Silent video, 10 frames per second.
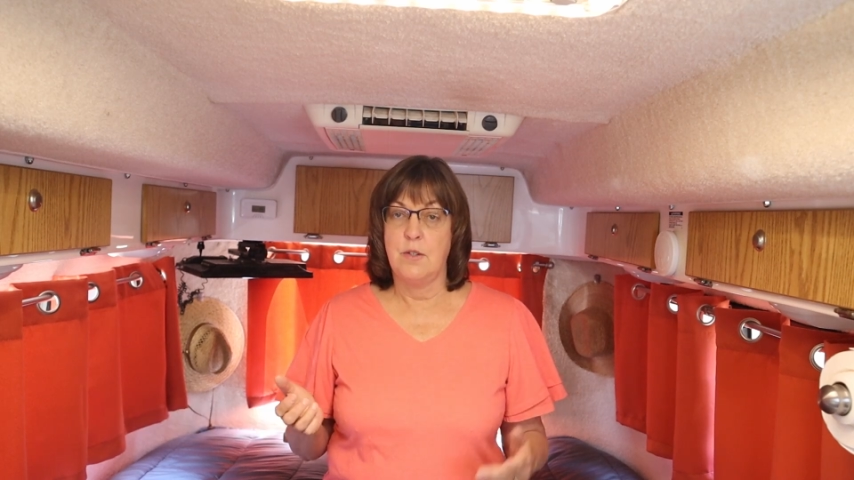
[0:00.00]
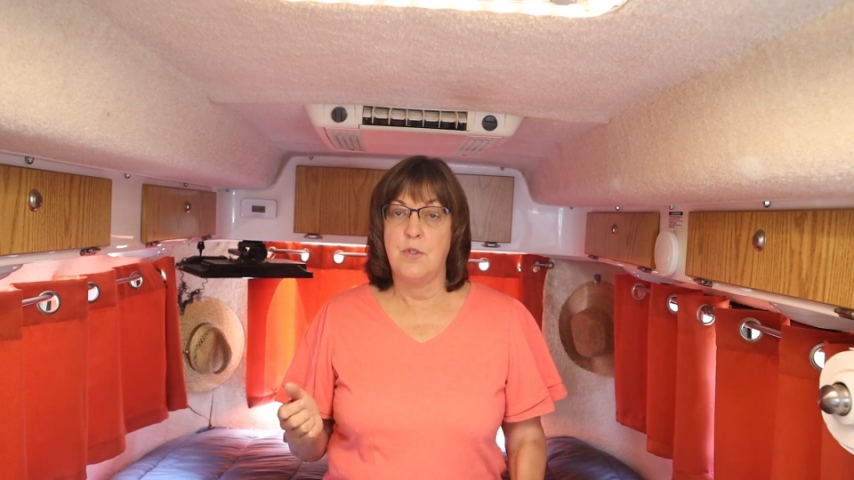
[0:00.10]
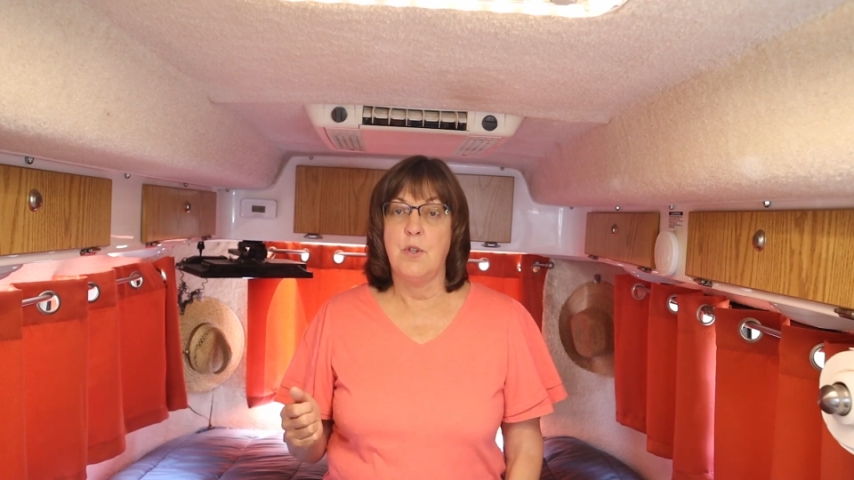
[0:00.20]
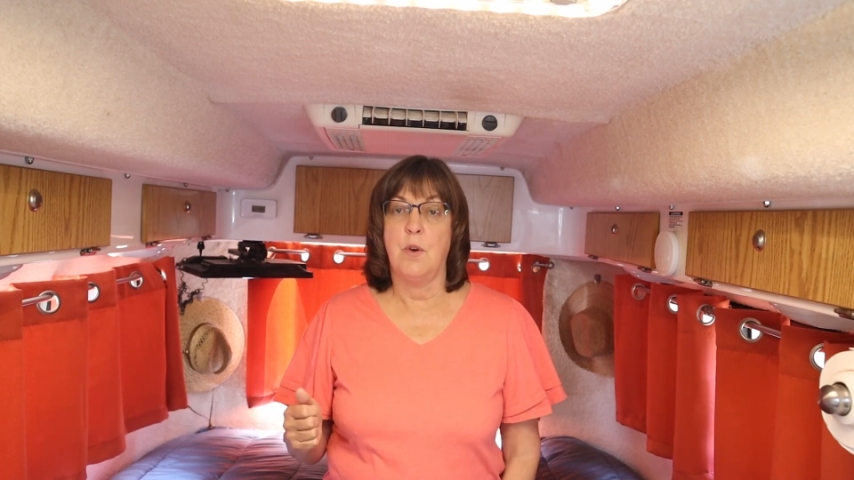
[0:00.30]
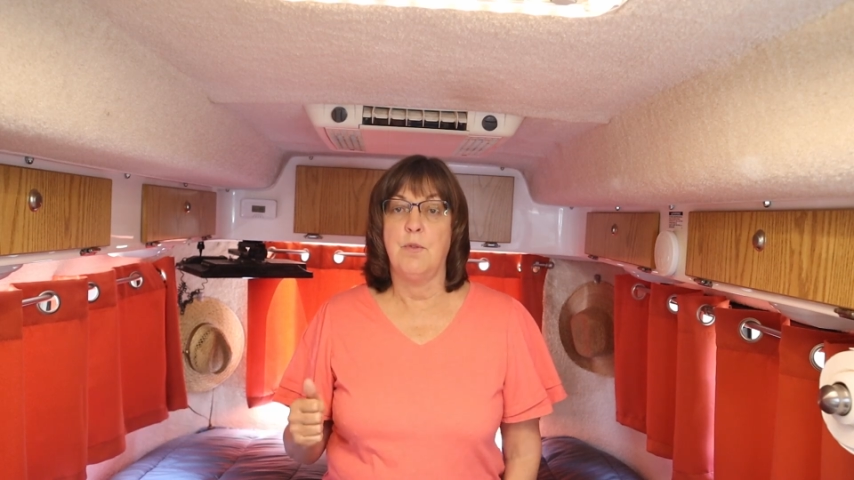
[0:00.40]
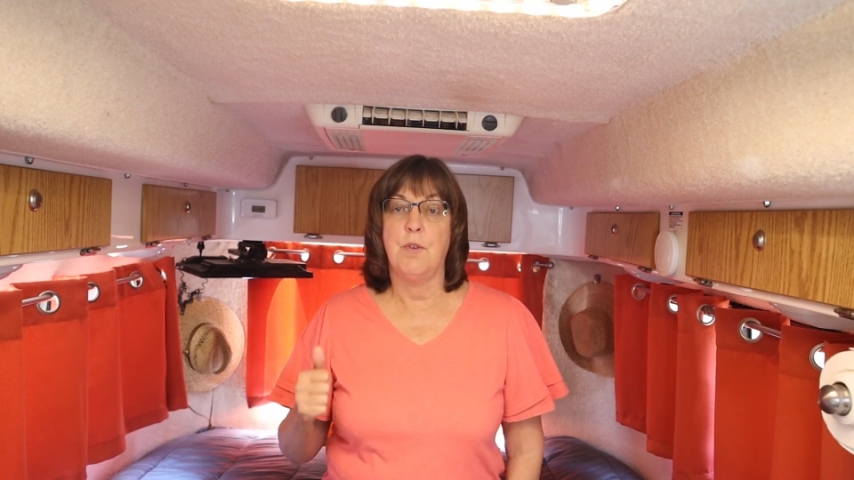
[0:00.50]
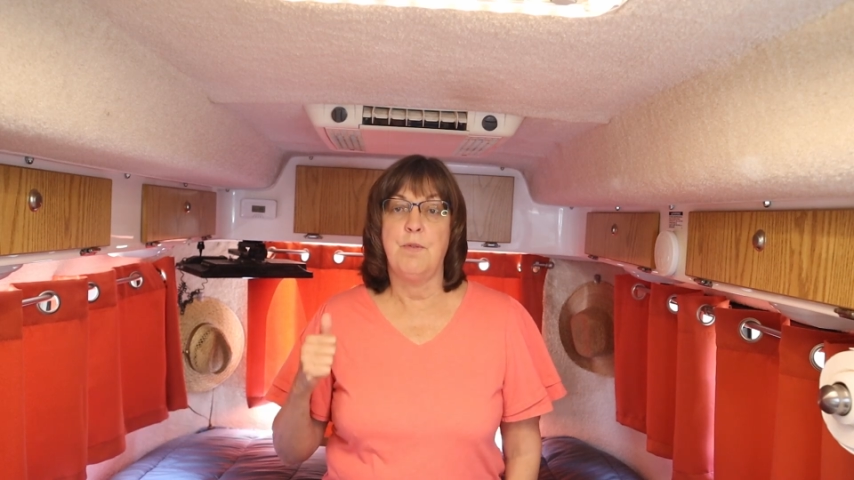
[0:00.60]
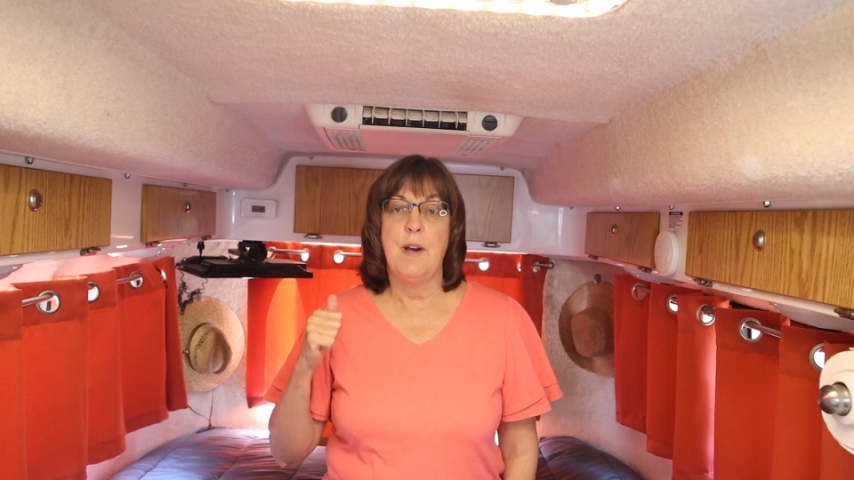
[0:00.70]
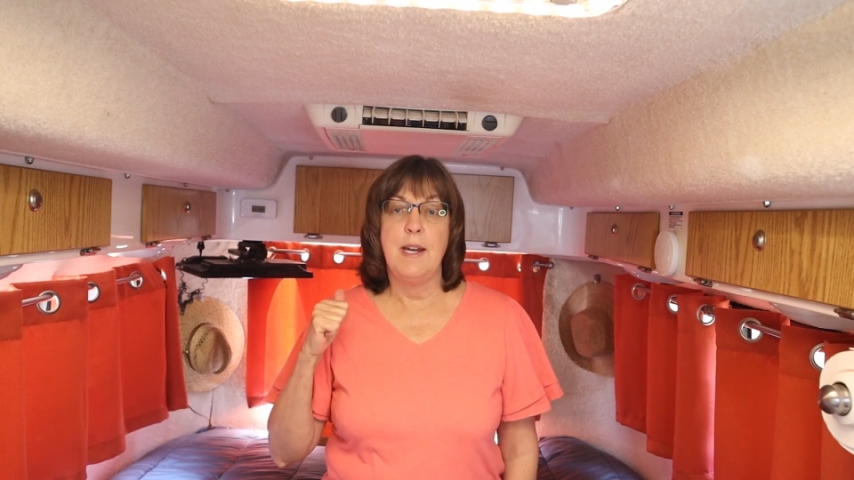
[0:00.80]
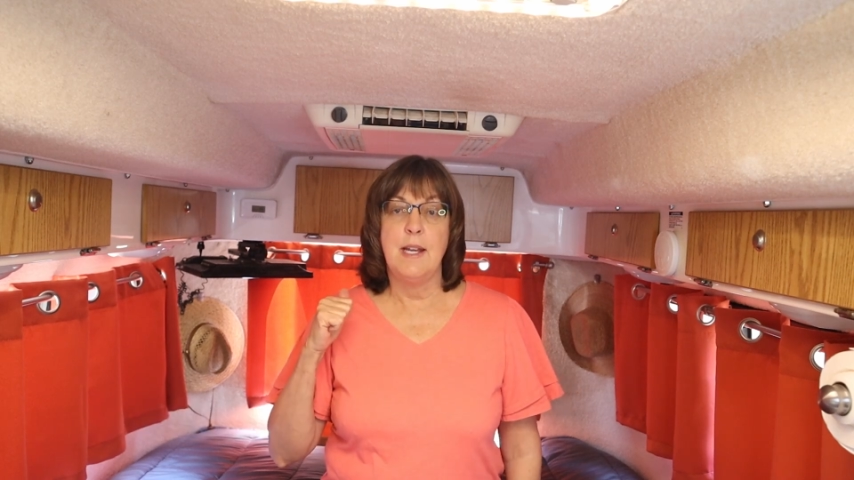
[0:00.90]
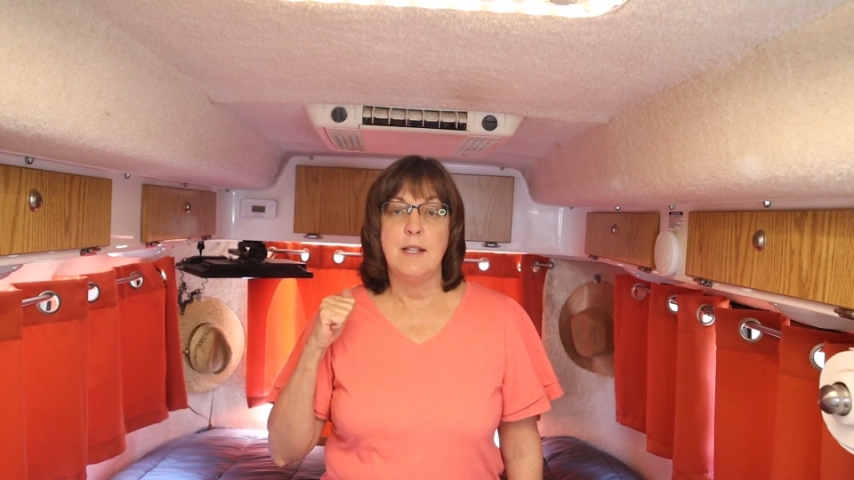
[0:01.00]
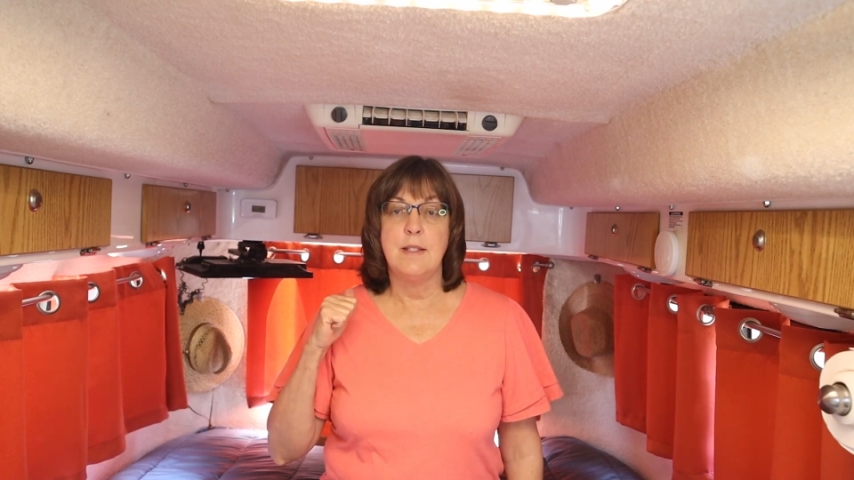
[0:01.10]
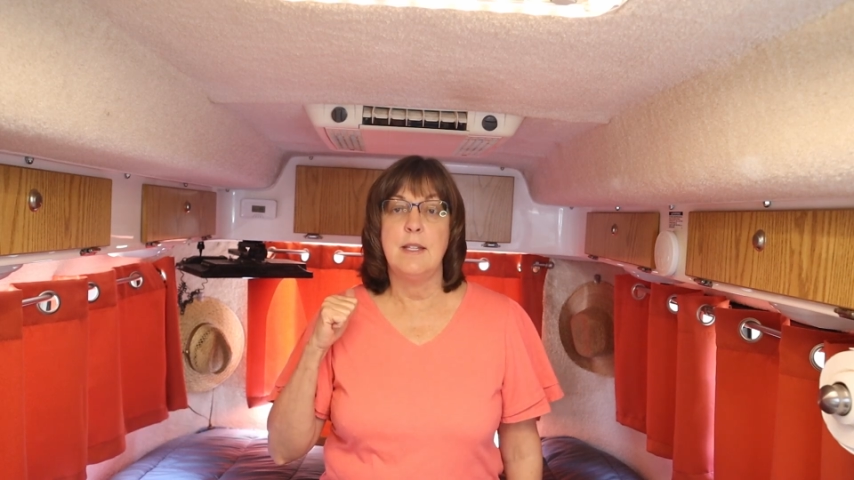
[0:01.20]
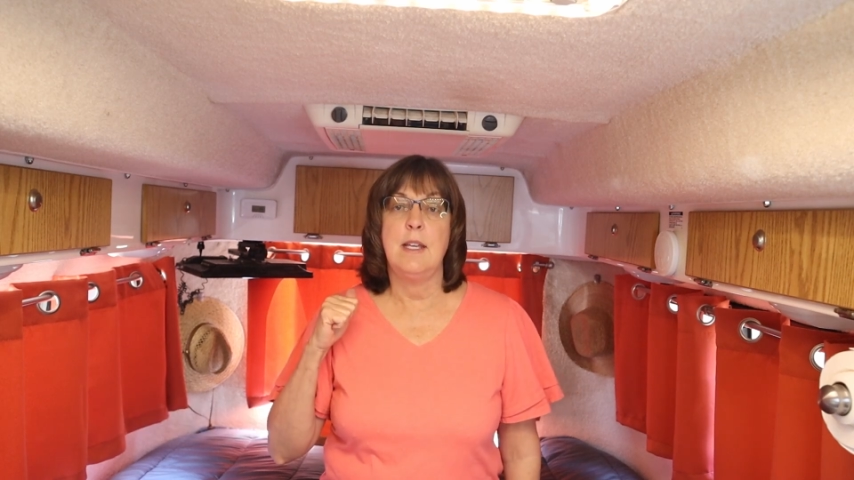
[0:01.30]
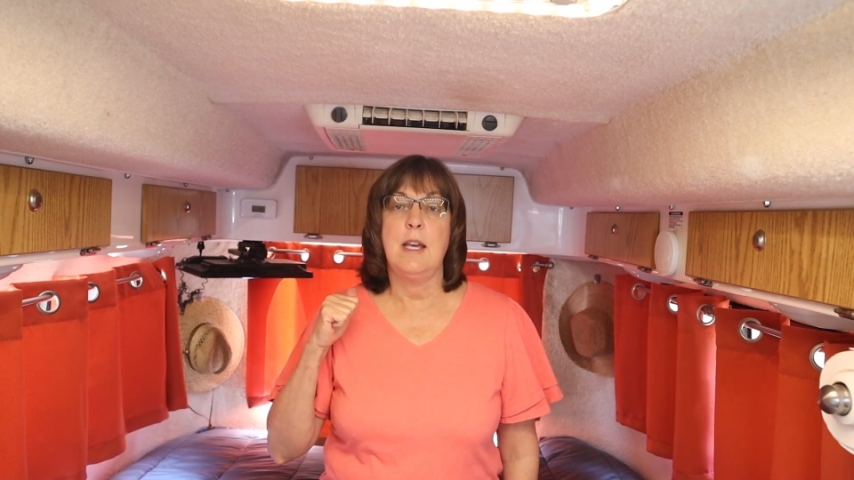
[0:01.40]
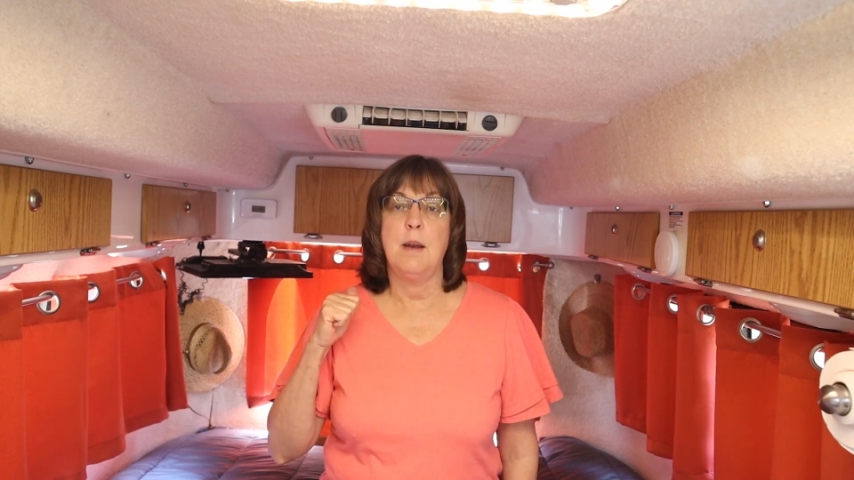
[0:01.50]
so for financing